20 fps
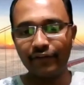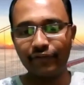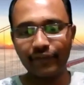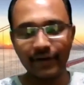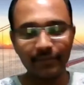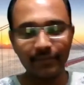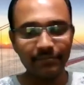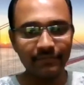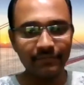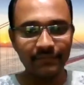
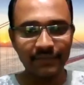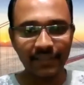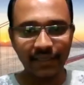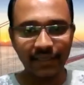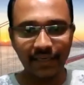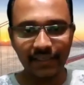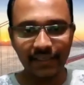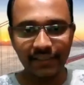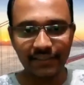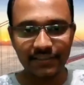from the
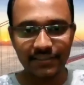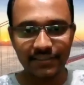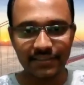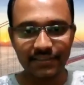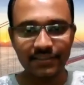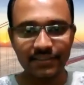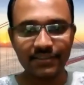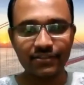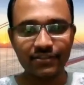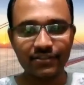running
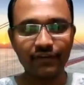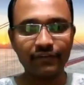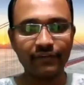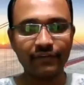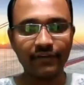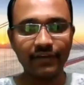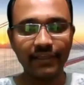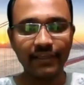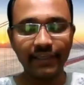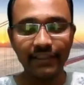instance
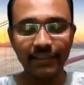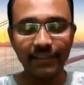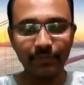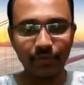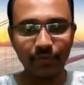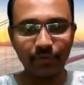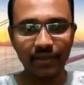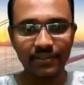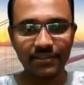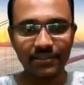or in the
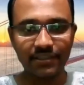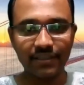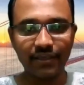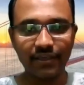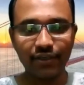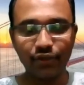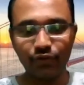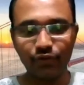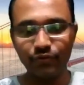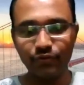
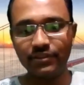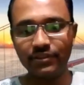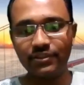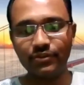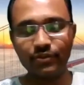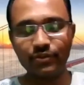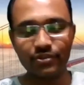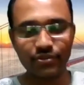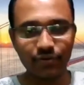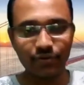production to the
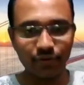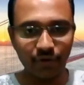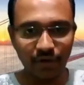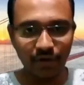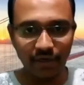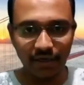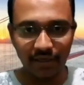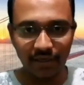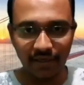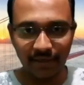source
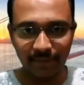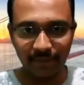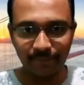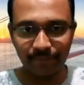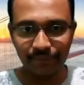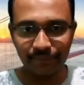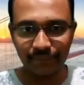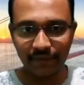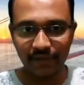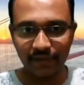code
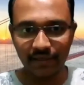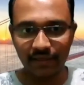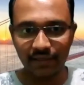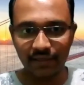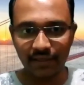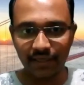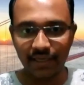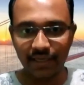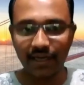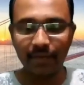
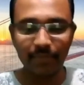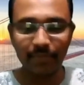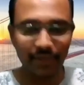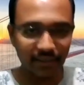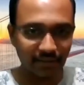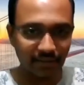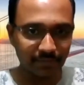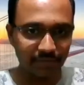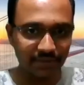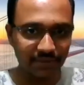
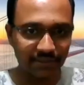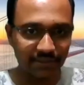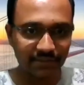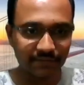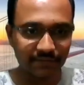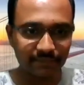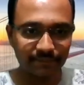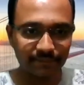commit numbers.